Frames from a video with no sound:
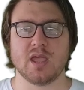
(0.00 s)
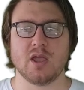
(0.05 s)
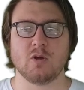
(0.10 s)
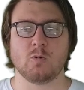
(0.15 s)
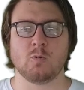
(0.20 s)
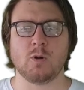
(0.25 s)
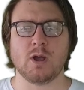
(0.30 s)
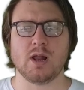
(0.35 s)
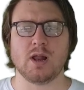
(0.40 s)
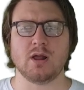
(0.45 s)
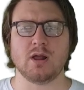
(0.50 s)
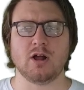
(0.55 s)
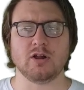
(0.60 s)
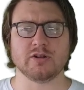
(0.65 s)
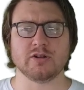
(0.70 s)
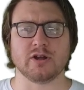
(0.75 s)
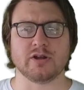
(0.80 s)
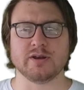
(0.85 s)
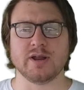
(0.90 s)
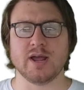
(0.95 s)
Well, hold
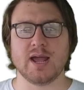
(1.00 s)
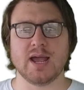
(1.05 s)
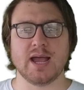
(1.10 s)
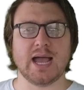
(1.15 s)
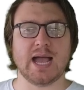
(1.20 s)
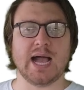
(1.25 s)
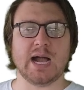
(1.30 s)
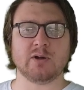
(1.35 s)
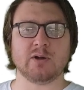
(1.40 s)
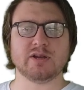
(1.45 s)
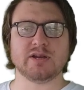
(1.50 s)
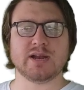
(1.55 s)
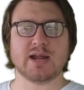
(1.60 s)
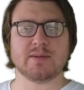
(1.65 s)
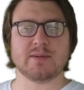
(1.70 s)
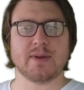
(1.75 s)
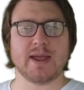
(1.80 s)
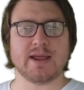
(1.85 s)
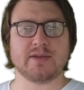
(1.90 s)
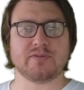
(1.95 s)
on. How did I
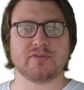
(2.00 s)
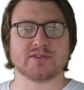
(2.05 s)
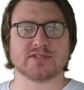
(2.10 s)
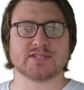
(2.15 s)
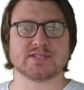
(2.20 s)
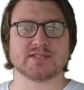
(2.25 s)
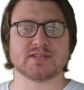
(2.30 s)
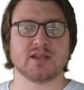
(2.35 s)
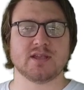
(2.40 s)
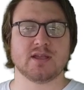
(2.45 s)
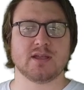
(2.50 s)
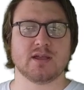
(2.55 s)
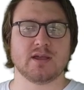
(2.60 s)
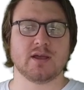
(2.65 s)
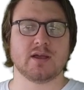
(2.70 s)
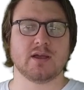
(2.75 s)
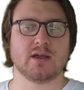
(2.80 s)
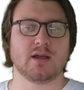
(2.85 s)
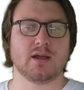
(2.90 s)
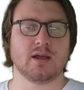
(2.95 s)
make this
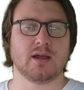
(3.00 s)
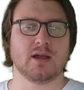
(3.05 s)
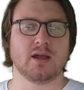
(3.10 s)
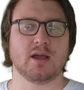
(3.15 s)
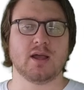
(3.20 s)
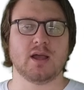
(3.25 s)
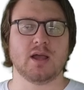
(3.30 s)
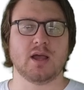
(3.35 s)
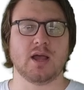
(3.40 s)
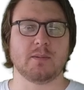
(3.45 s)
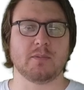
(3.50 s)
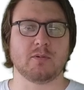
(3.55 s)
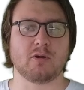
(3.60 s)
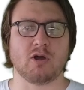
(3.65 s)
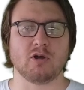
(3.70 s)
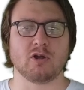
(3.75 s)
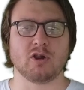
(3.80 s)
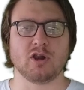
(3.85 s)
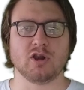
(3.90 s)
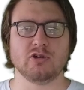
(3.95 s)

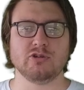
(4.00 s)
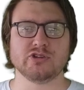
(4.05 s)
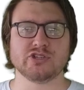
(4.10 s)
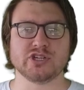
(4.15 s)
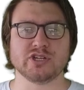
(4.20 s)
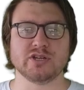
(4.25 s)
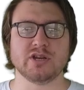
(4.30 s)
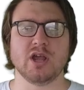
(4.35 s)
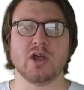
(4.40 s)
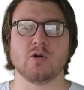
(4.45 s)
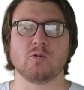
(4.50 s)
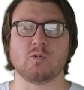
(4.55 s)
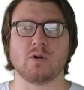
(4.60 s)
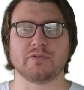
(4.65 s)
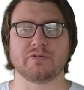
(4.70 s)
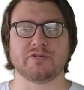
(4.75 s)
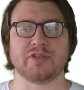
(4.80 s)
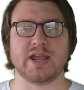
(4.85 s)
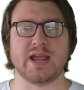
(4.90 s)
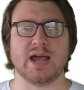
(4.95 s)
conclusion
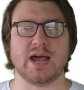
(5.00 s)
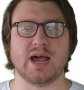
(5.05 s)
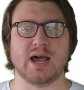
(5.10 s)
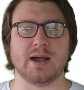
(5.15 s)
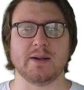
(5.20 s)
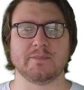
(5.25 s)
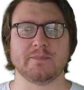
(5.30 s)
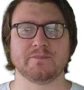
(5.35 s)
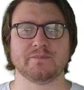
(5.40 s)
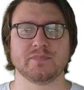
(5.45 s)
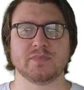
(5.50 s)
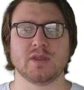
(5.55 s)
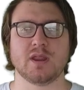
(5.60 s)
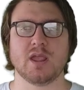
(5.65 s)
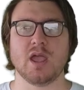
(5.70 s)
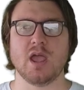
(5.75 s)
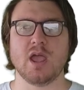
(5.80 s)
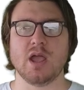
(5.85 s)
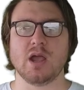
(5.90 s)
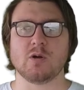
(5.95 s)
what they are?
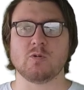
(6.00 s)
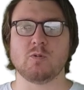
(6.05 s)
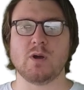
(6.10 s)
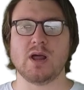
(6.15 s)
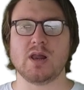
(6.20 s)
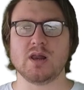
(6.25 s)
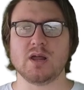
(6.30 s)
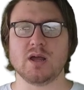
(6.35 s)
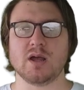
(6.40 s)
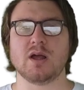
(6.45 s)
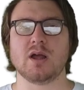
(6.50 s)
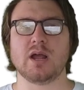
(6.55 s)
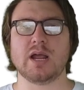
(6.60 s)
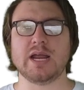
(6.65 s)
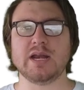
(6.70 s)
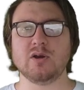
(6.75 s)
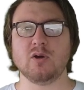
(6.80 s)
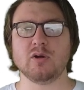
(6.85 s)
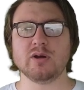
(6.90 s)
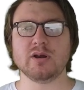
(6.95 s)
Well,
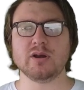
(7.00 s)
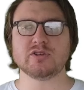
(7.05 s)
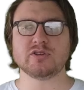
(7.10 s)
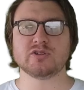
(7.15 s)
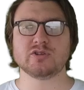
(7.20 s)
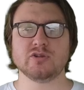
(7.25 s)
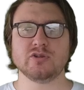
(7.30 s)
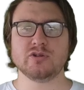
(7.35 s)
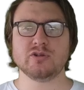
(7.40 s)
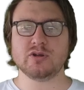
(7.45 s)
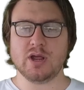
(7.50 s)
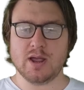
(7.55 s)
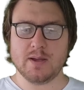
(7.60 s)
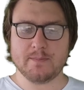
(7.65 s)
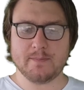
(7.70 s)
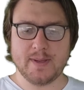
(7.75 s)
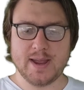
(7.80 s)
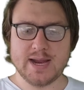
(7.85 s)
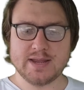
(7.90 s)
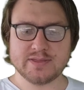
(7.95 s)
in order to
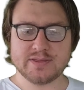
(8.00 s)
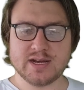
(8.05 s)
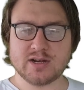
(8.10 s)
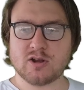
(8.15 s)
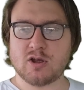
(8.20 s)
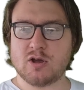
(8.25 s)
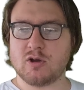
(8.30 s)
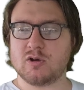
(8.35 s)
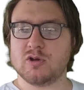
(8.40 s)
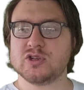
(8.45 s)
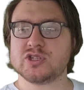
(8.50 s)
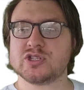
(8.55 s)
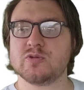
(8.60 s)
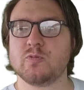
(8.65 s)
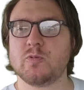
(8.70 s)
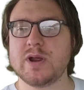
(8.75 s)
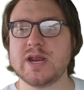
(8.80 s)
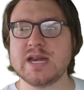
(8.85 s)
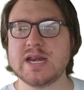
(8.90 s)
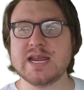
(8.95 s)
make that conclusion,
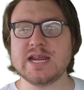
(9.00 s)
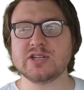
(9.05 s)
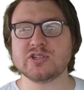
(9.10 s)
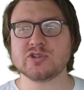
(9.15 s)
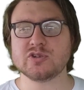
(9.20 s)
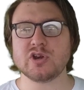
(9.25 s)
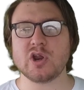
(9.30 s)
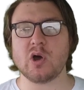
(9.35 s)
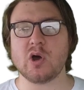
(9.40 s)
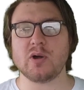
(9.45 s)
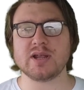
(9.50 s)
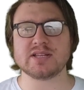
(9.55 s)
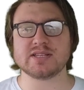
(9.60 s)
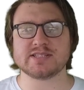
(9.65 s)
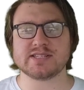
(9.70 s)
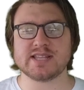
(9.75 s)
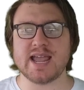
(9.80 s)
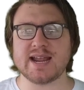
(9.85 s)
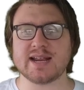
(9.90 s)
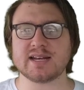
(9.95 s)
we need to know
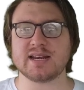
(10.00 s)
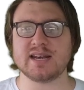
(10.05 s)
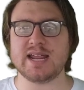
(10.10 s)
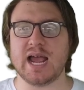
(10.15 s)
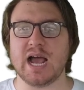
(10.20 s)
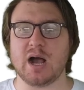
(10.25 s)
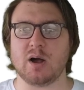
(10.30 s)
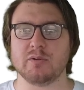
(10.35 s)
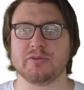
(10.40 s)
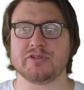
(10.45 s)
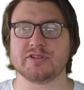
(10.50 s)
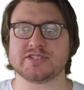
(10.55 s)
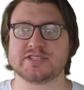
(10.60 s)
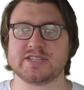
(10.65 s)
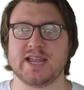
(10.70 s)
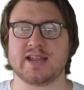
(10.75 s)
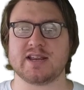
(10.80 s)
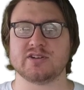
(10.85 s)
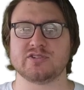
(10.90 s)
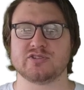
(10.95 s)
exactly how the
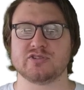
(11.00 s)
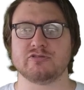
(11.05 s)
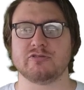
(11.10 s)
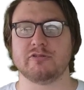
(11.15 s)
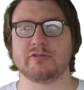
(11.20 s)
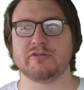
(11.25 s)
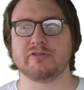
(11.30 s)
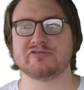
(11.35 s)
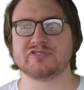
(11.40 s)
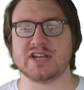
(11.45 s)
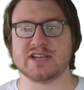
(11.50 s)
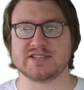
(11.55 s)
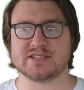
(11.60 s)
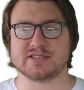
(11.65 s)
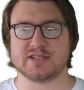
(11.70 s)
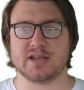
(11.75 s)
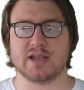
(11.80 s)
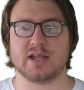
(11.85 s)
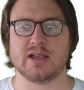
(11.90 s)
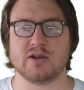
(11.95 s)
second derivative test
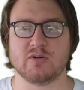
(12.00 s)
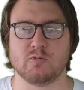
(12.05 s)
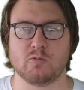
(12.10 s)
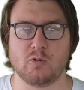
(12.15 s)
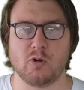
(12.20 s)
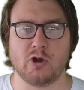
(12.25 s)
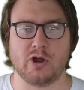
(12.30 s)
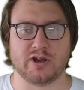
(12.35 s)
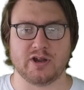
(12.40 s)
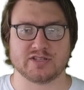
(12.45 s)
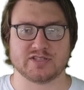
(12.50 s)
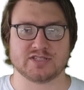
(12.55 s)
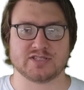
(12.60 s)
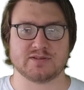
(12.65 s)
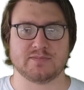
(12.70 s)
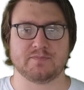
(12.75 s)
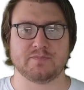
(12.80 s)
works.